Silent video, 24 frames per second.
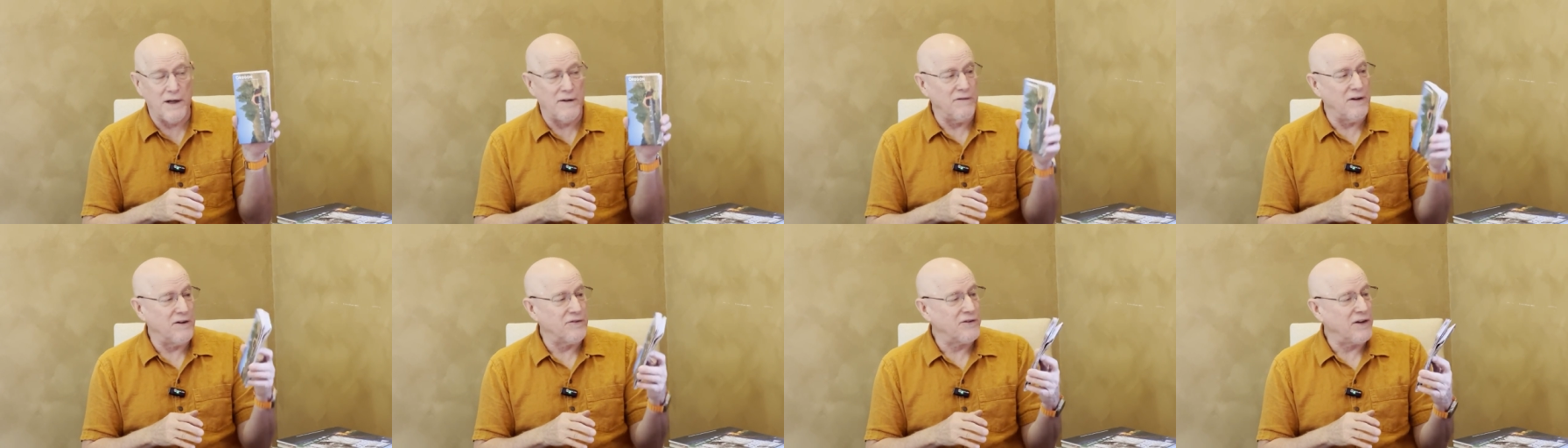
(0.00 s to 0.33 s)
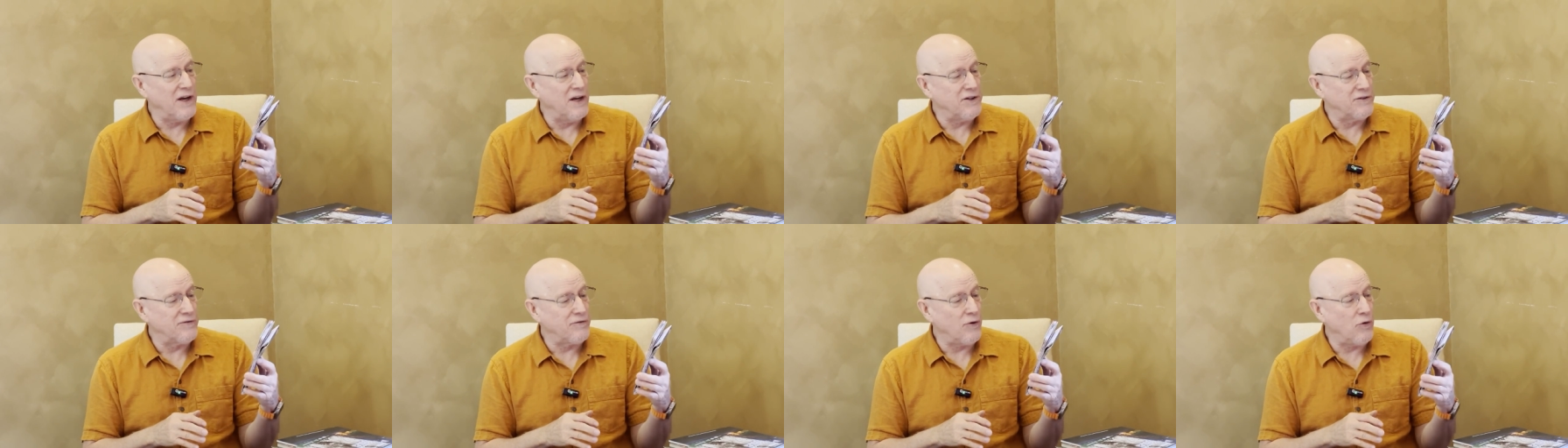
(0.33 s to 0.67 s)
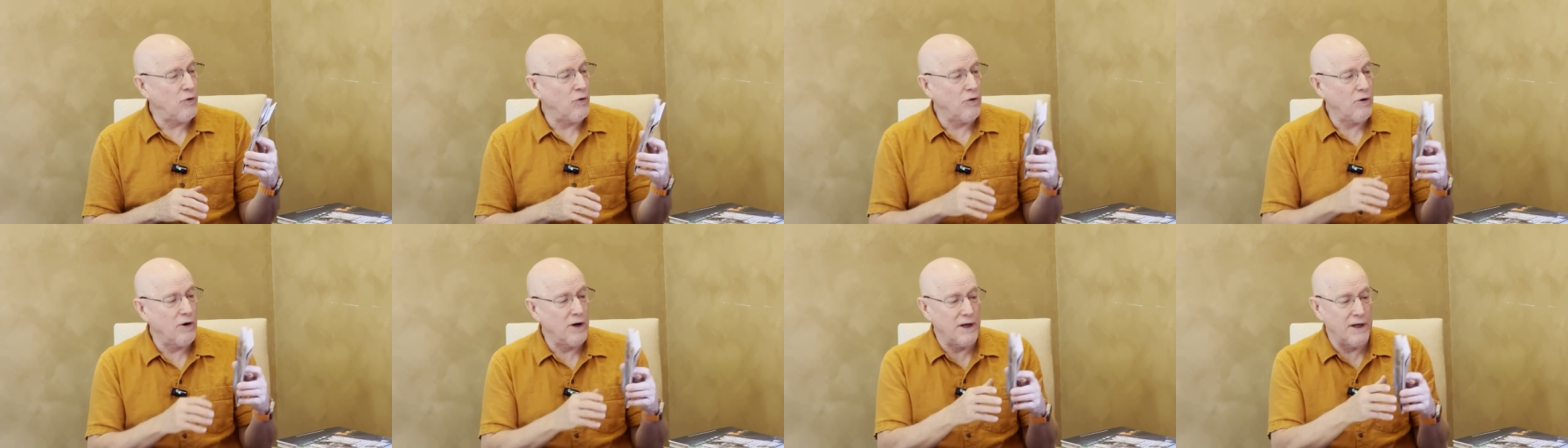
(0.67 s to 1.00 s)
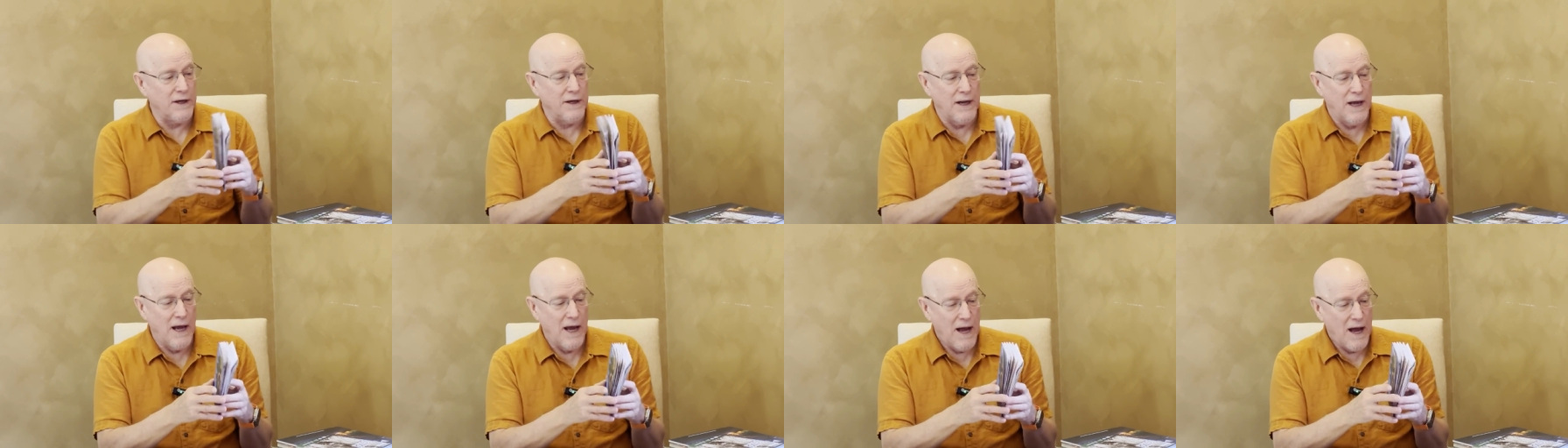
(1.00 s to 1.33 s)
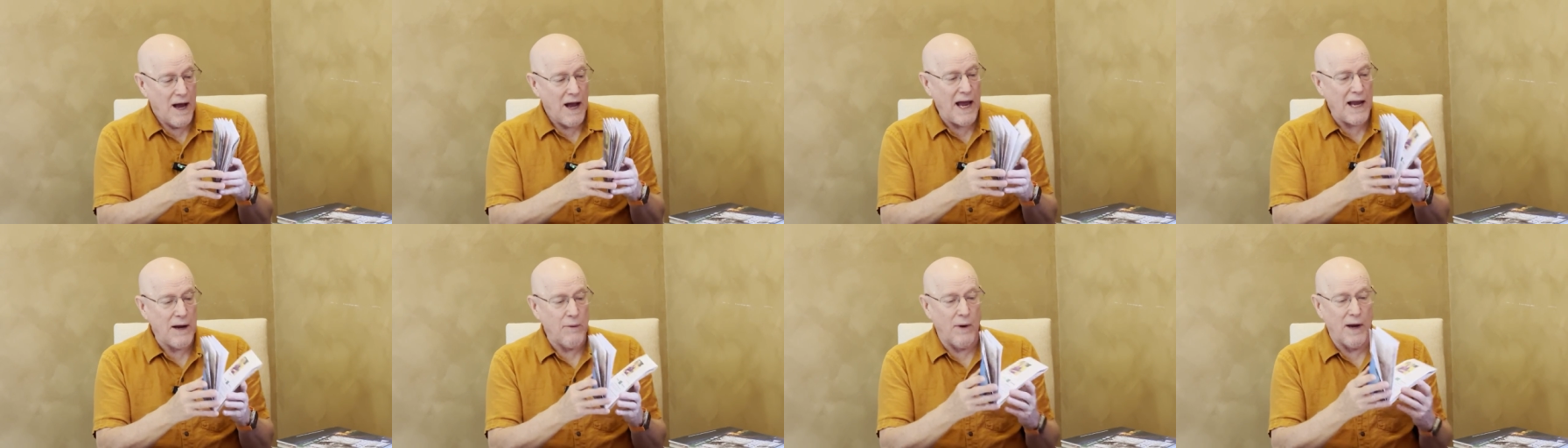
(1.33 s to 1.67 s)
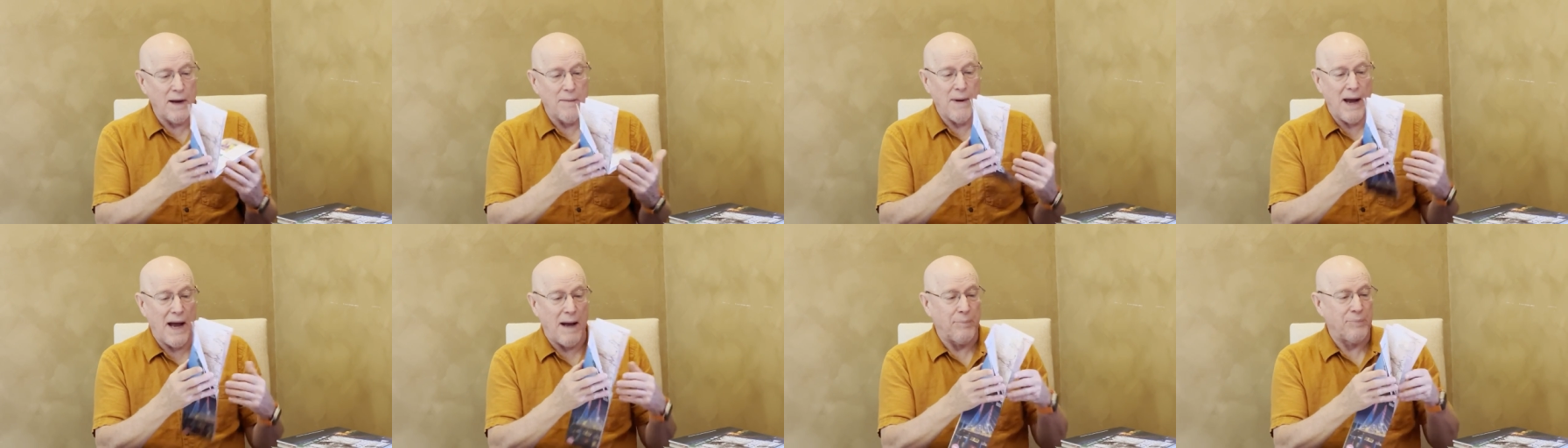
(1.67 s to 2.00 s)
in this case for Oregon, highway
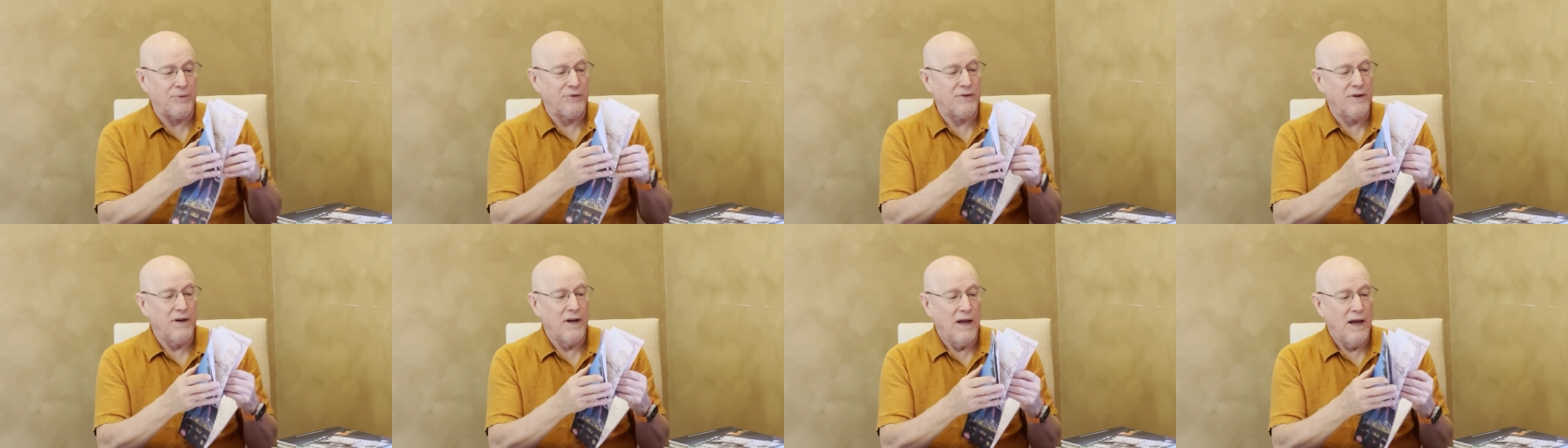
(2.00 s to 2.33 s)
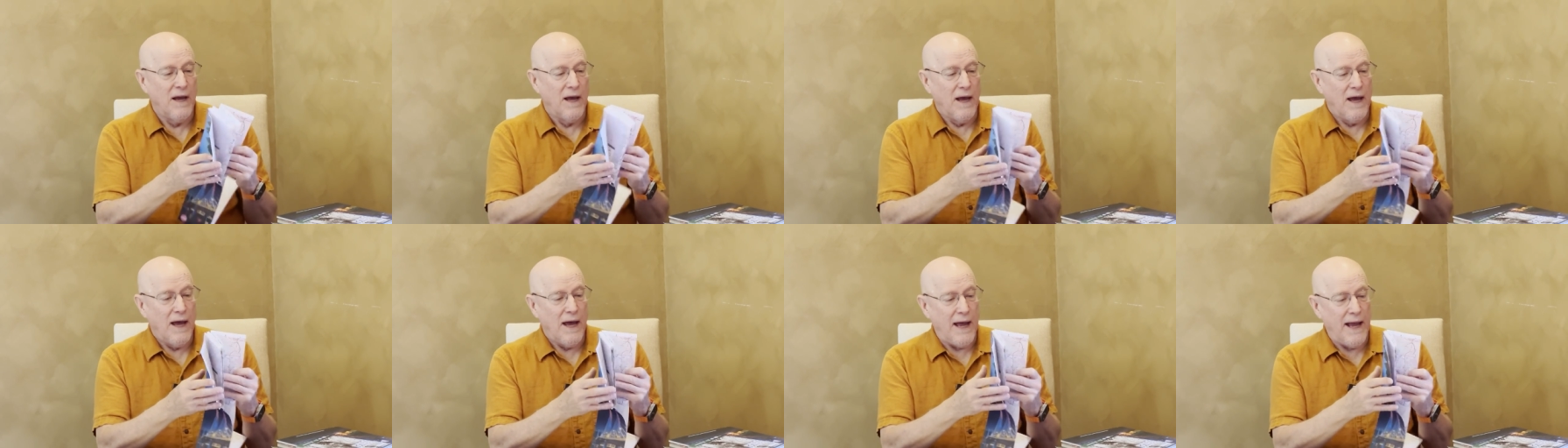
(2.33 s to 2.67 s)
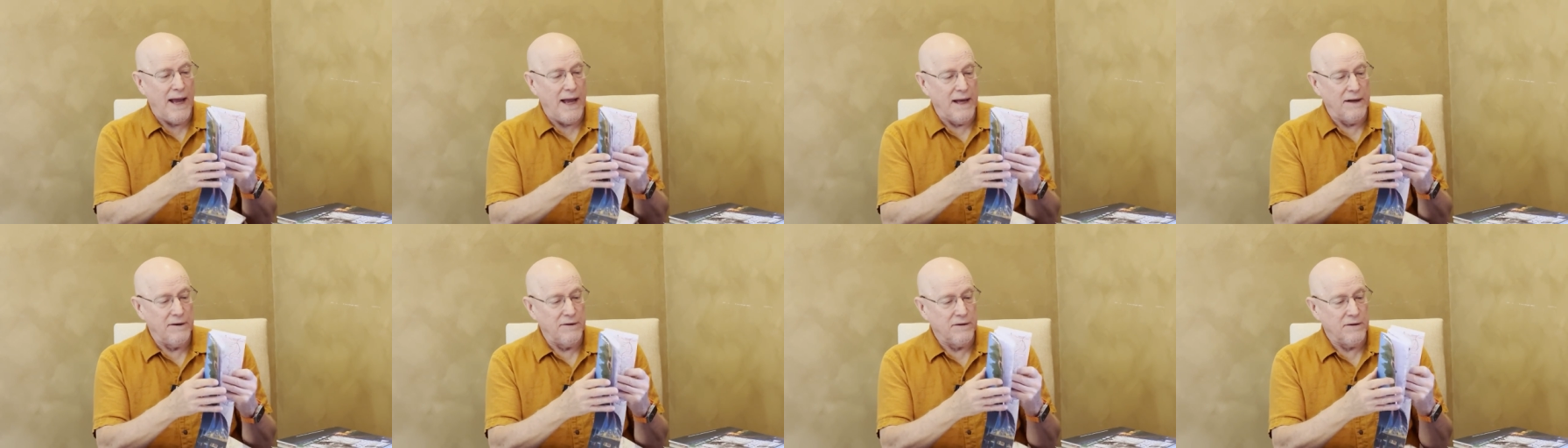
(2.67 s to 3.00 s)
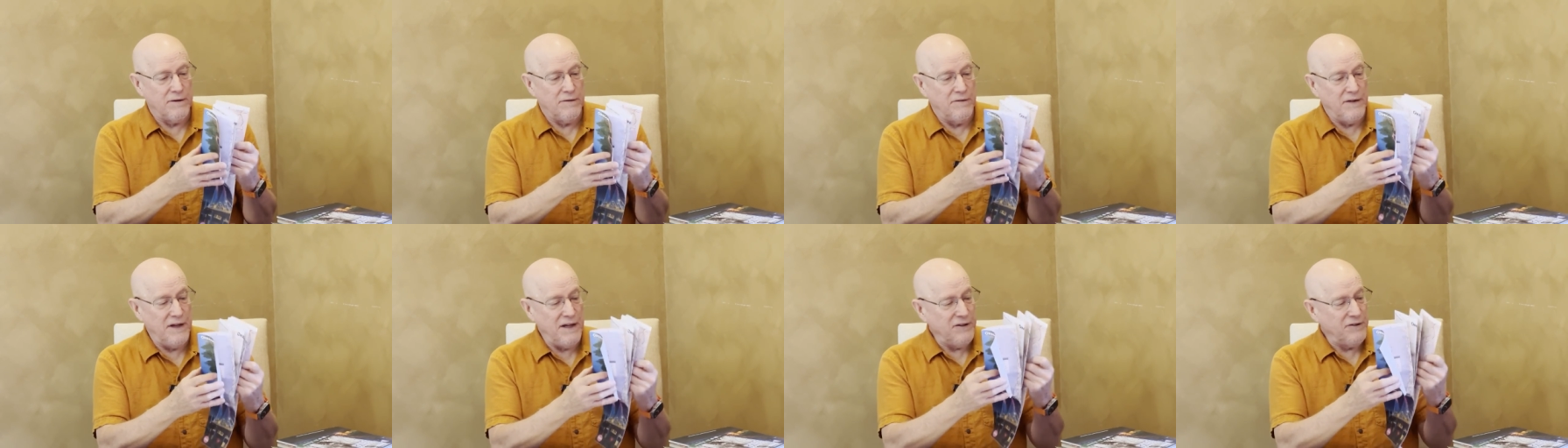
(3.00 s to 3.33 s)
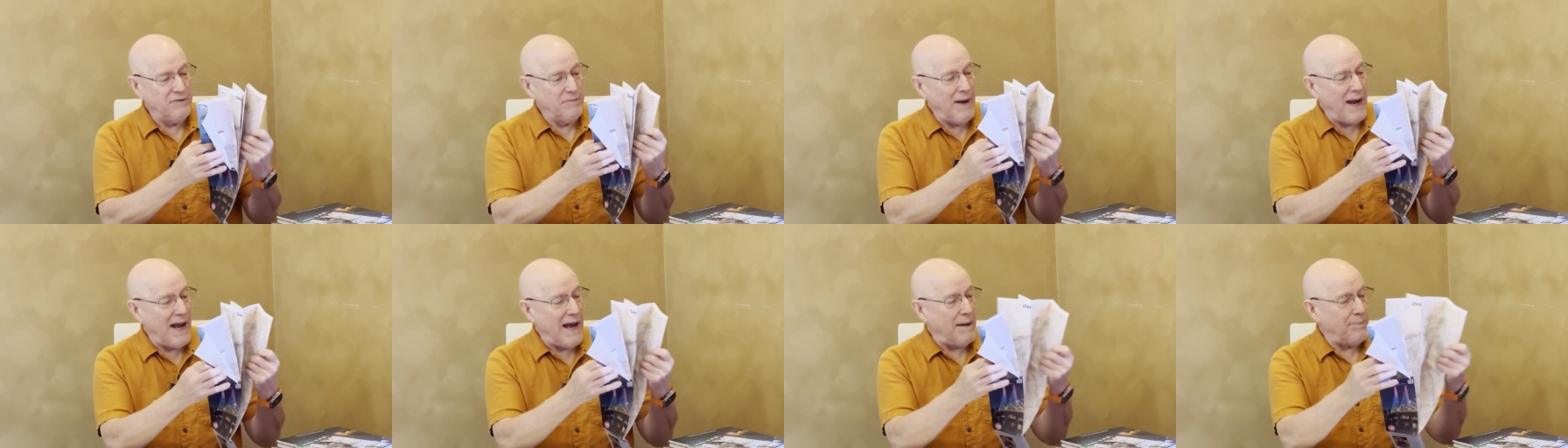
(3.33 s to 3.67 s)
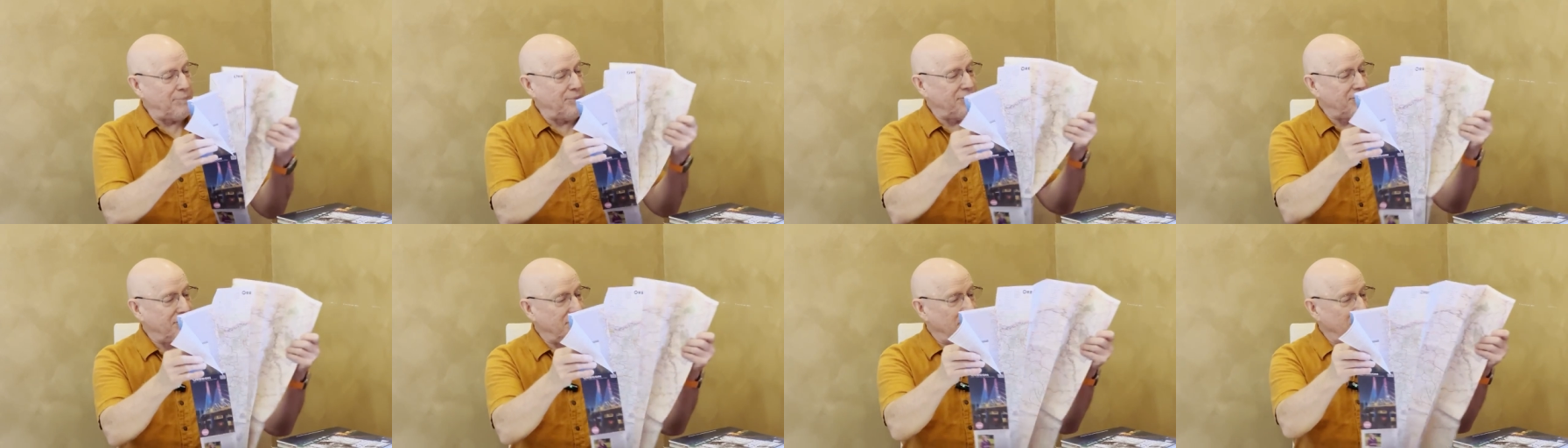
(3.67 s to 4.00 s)
maps. And these
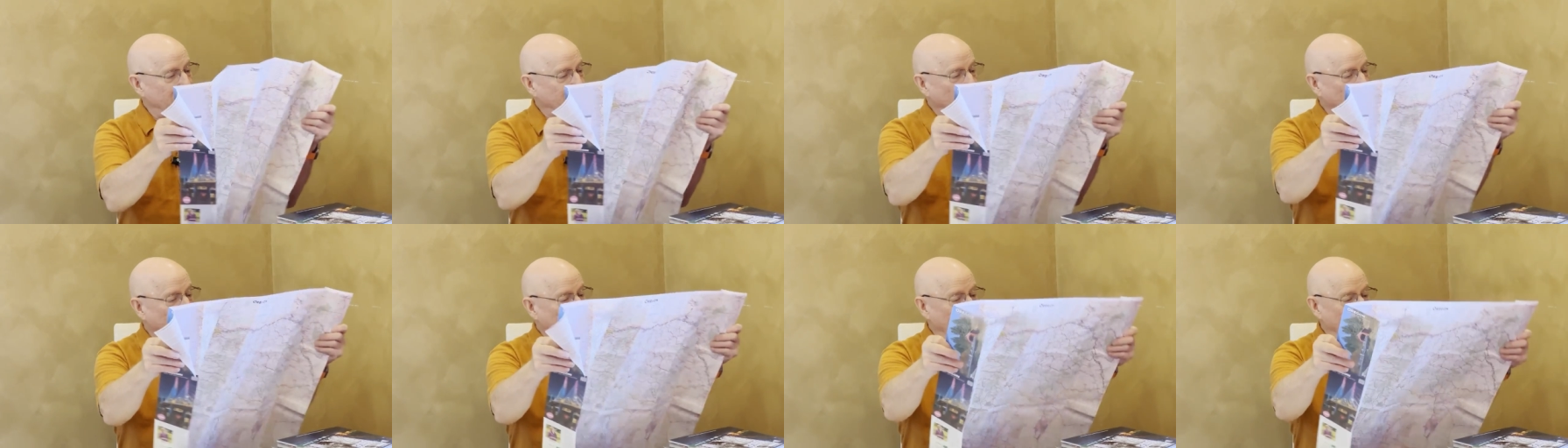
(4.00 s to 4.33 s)
maps for